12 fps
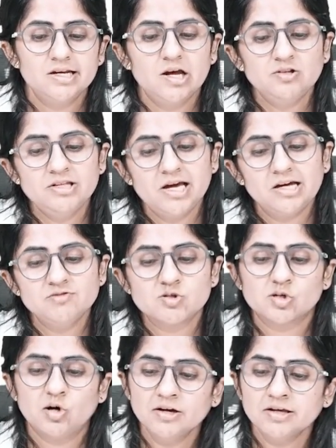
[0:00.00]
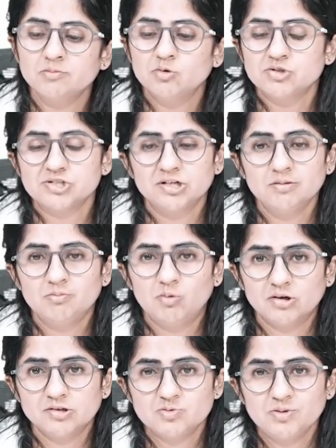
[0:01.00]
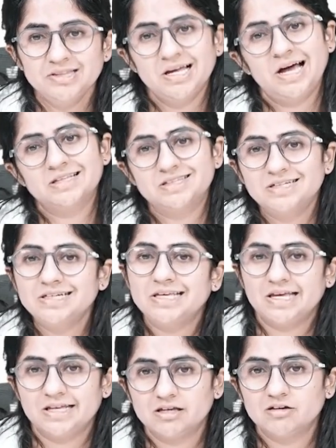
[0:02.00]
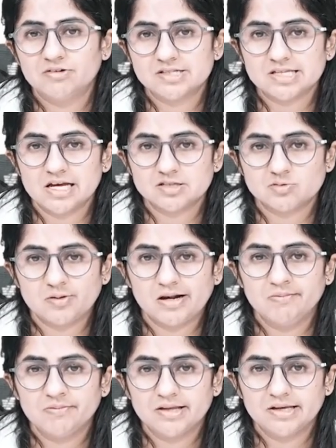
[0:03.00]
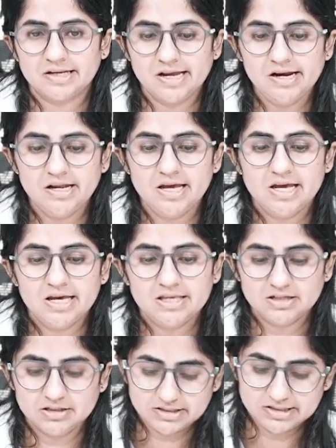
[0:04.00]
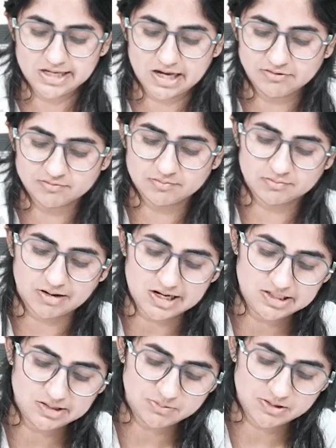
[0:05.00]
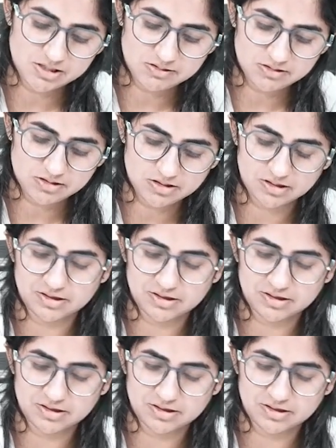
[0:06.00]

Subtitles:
Now they have strong emotional bonds with other caregivers as well, right? Here they have multiple